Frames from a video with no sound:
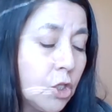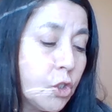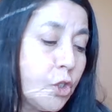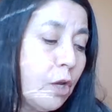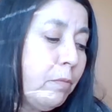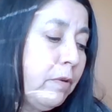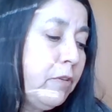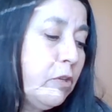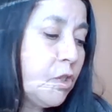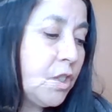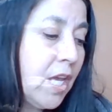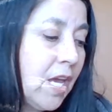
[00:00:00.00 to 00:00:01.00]
Some of
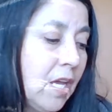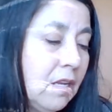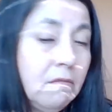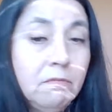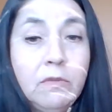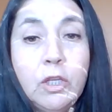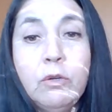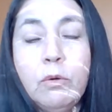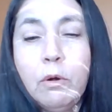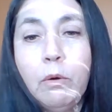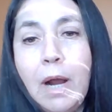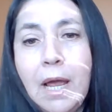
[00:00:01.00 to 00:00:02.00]
you said you
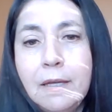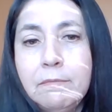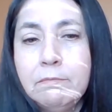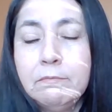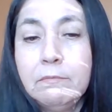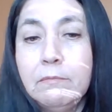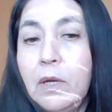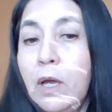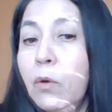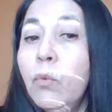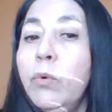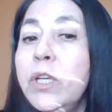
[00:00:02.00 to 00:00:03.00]
cry,
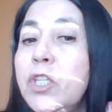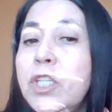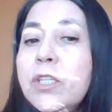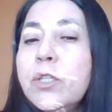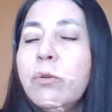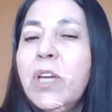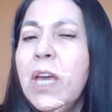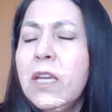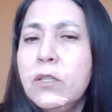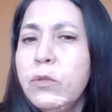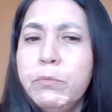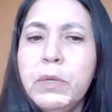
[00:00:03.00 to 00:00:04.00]
which is
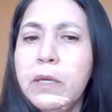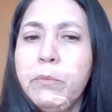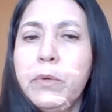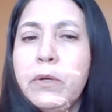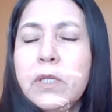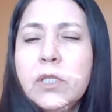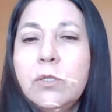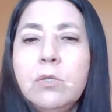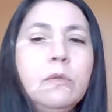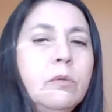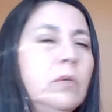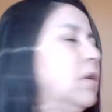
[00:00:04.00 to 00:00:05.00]
okay. Don't be embarrassed
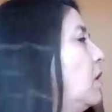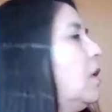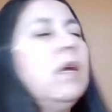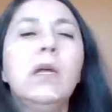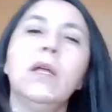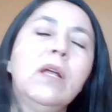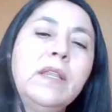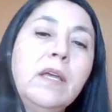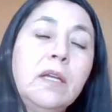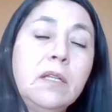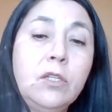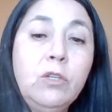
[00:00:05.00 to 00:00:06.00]
too
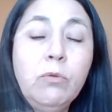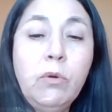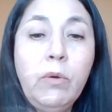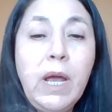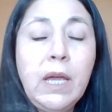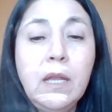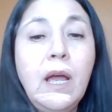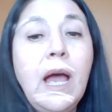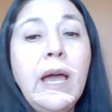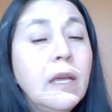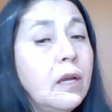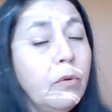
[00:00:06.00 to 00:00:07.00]
that you cry.
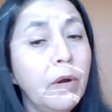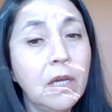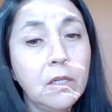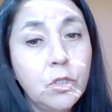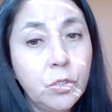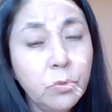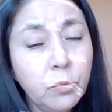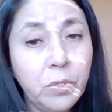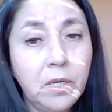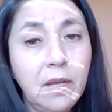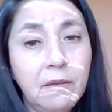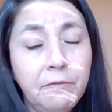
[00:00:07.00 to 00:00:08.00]
I cry too
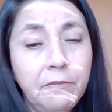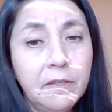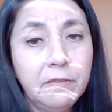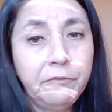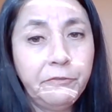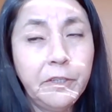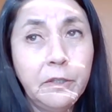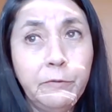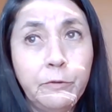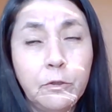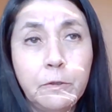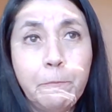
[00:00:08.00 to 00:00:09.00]
when I feel
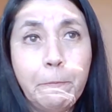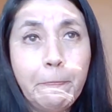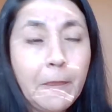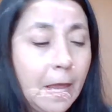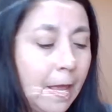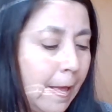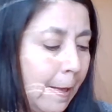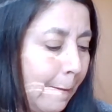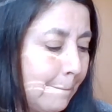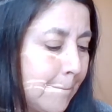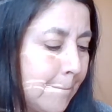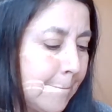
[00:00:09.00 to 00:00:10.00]
fearful.
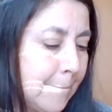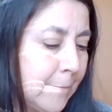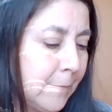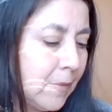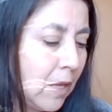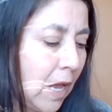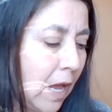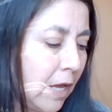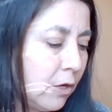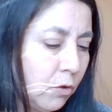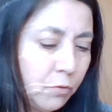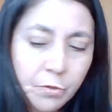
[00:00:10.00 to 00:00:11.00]

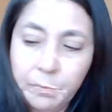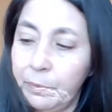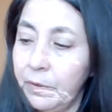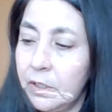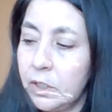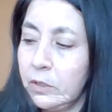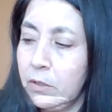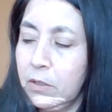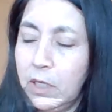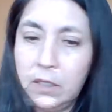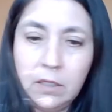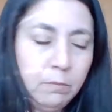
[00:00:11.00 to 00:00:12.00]
Another
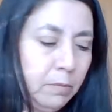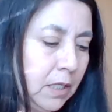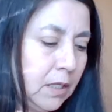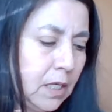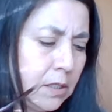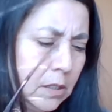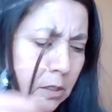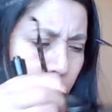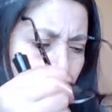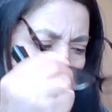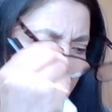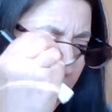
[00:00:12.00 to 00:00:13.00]
person, I need my glasses
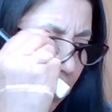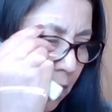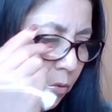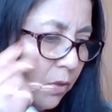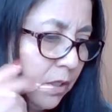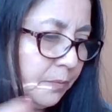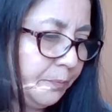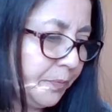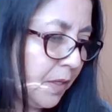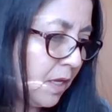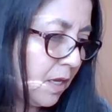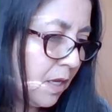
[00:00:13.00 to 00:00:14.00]
to read that one.